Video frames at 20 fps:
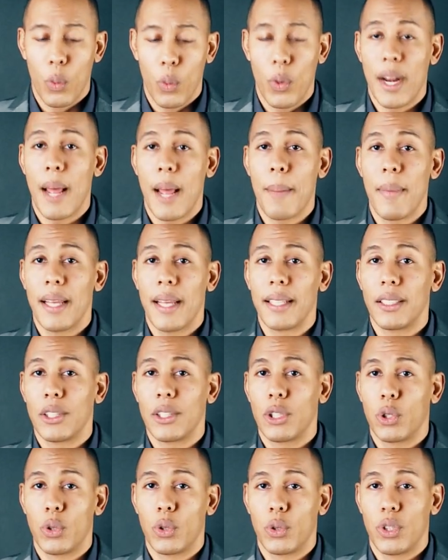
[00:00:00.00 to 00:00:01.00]
when I made
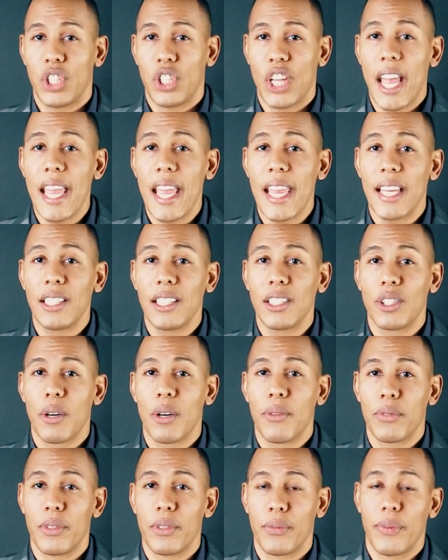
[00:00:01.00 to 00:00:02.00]
this change
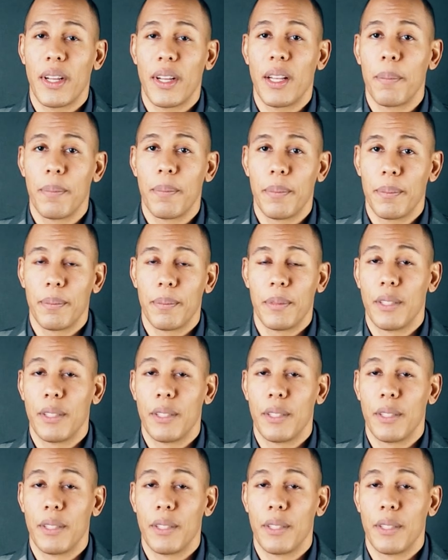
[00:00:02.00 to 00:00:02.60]
of development,